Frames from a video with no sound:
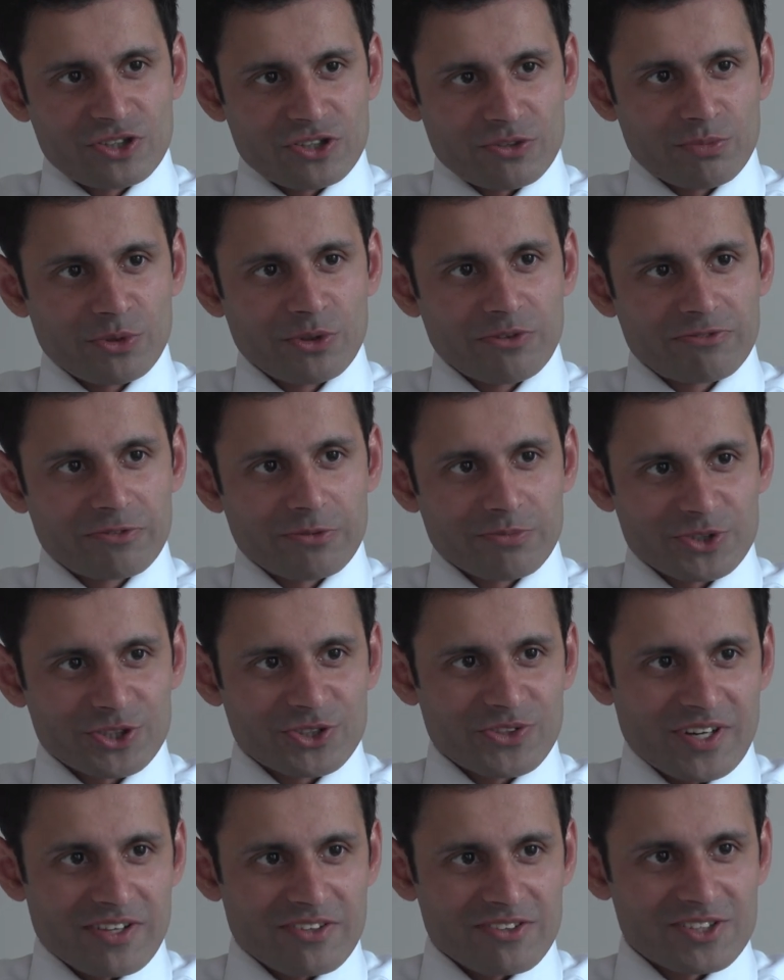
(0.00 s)
to move from
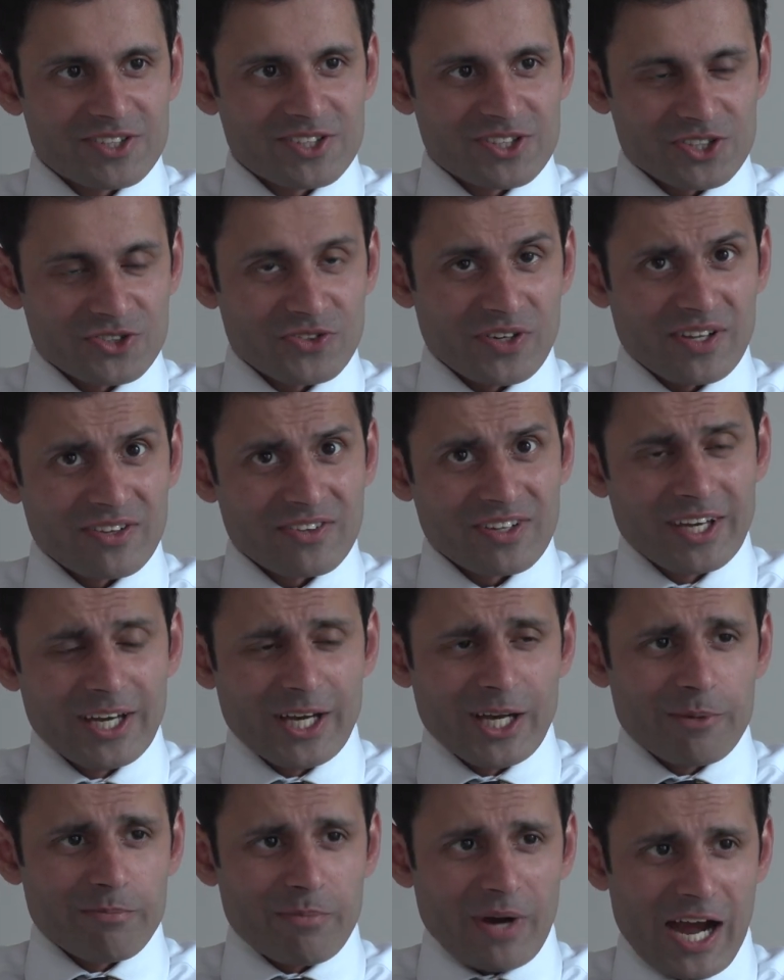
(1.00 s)
strength to strength
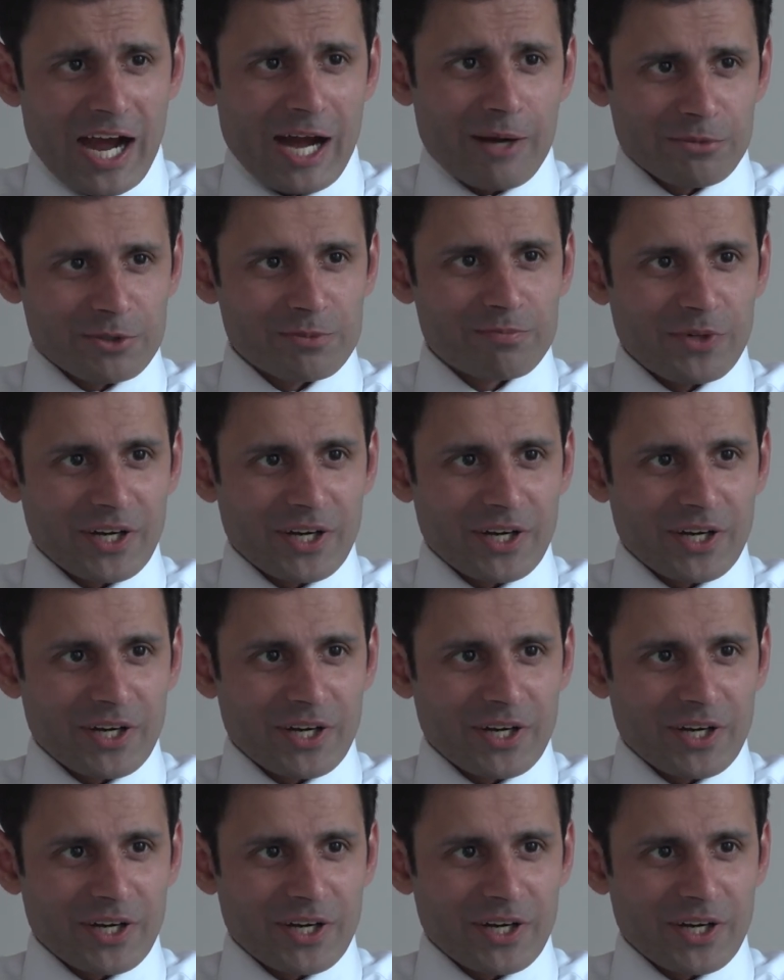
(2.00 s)
perhaps